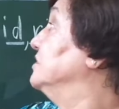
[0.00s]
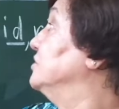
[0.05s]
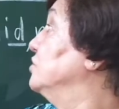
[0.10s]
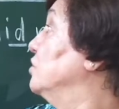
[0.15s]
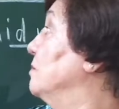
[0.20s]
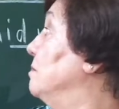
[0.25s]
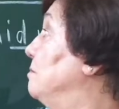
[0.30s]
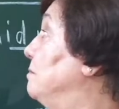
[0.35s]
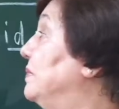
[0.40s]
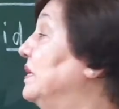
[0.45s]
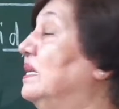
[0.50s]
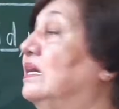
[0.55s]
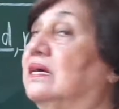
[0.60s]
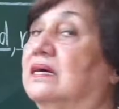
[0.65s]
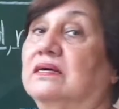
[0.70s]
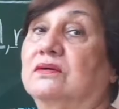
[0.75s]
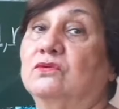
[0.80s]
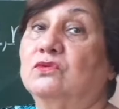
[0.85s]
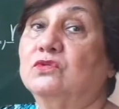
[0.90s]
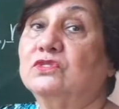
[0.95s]
So B.
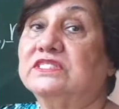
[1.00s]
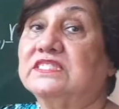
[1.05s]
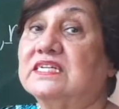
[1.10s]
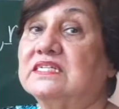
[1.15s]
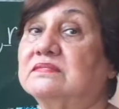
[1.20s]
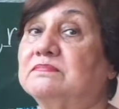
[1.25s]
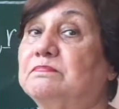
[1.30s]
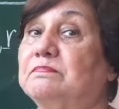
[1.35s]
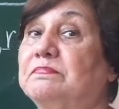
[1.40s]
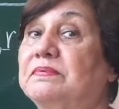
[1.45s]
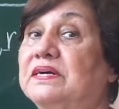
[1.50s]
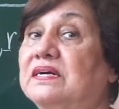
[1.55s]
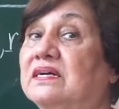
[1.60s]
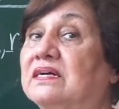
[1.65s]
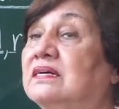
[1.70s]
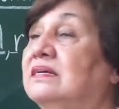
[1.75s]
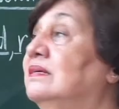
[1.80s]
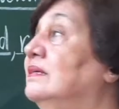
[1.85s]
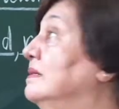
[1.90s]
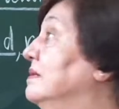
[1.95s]
Who says B?
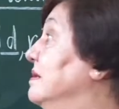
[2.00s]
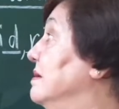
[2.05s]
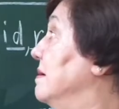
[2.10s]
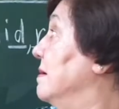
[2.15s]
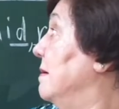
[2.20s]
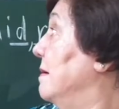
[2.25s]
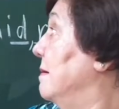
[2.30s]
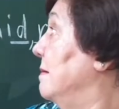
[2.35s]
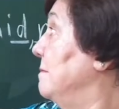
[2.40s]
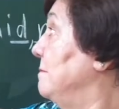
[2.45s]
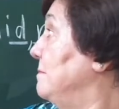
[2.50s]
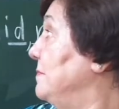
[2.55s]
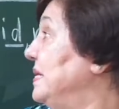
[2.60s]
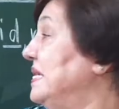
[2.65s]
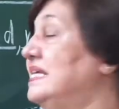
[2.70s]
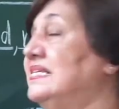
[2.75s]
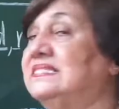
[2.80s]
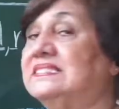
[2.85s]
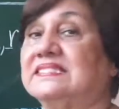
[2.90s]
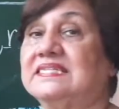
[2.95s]

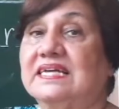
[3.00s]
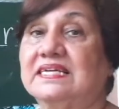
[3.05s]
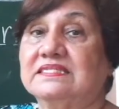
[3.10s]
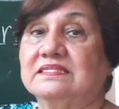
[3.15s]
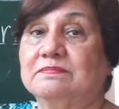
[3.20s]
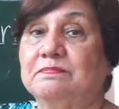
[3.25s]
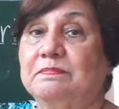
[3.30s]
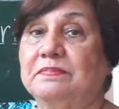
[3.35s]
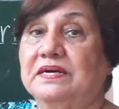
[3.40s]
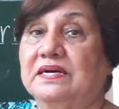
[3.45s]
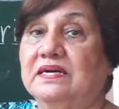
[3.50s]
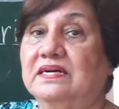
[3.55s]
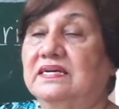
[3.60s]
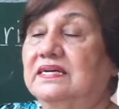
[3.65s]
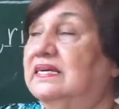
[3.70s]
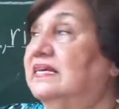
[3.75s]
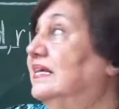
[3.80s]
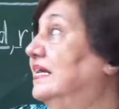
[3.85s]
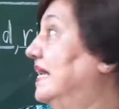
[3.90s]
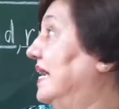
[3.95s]
B says B.
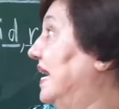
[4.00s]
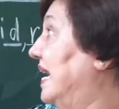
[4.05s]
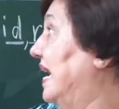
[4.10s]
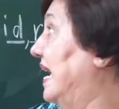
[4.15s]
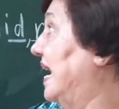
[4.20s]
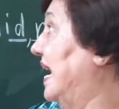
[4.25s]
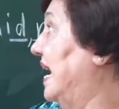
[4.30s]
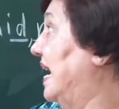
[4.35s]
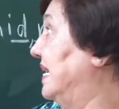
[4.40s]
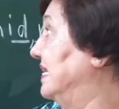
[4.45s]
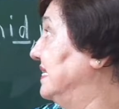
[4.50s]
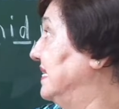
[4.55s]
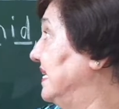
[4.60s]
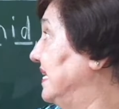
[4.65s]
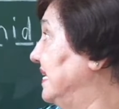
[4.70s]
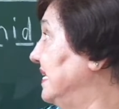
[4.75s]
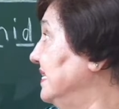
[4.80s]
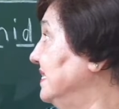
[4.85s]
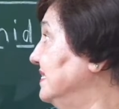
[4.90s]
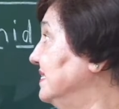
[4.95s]
And
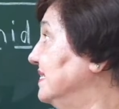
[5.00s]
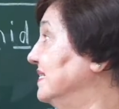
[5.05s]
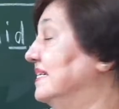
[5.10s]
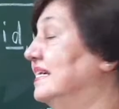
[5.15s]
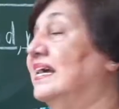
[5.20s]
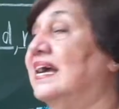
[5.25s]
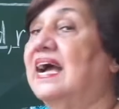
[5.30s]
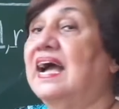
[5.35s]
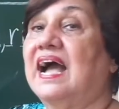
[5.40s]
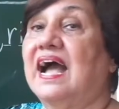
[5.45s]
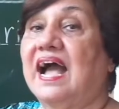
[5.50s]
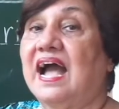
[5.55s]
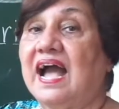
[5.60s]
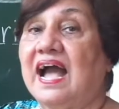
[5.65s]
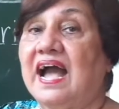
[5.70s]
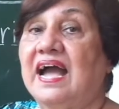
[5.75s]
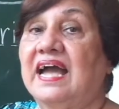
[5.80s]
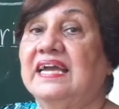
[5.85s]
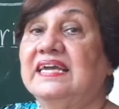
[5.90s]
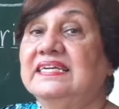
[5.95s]
it,
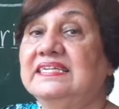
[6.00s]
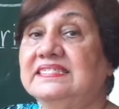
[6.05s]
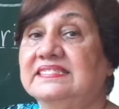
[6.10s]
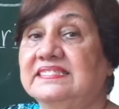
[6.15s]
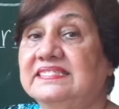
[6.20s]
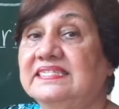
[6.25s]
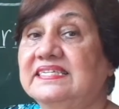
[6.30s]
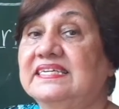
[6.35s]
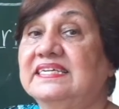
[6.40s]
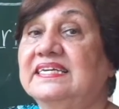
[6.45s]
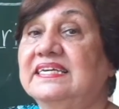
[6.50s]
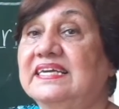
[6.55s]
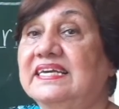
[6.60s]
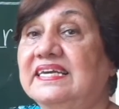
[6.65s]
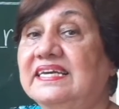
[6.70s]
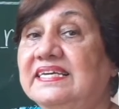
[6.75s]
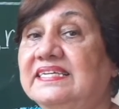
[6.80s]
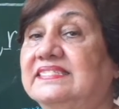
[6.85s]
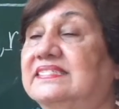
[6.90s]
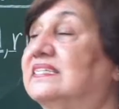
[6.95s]
ID,
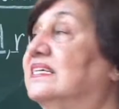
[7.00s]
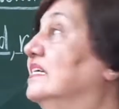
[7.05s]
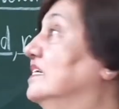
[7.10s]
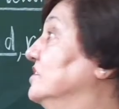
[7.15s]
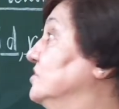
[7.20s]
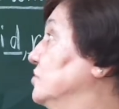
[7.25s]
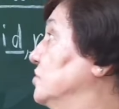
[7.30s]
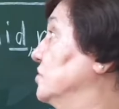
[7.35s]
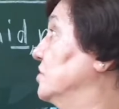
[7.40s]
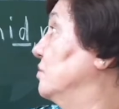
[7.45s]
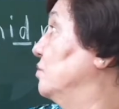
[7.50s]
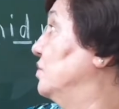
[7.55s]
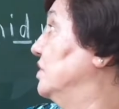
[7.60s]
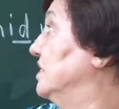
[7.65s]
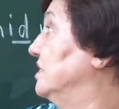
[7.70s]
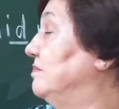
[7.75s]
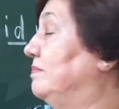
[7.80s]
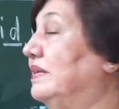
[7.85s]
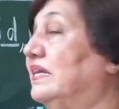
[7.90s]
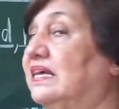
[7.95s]
it. So the
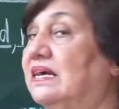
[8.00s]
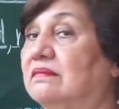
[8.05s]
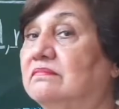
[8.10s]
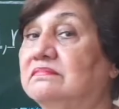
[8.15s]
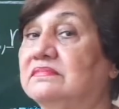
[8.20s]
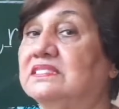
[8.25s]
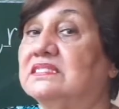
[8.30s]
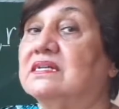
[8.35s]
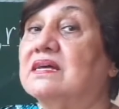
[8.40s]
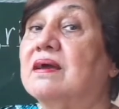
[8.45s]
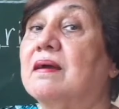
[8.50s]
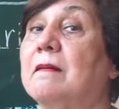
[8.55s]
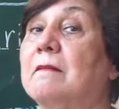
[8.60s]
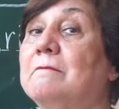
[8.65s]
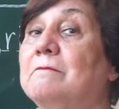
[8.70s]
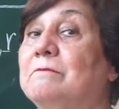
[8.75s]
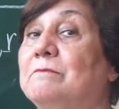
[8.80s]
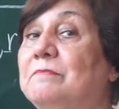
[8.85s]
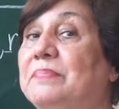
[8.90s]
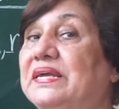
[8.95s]
word becomes
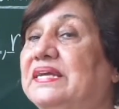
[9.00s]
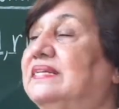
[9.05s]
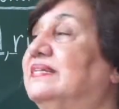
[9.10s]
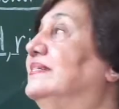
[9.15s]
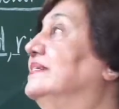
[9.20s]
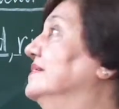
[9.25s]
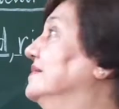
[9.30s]
bid.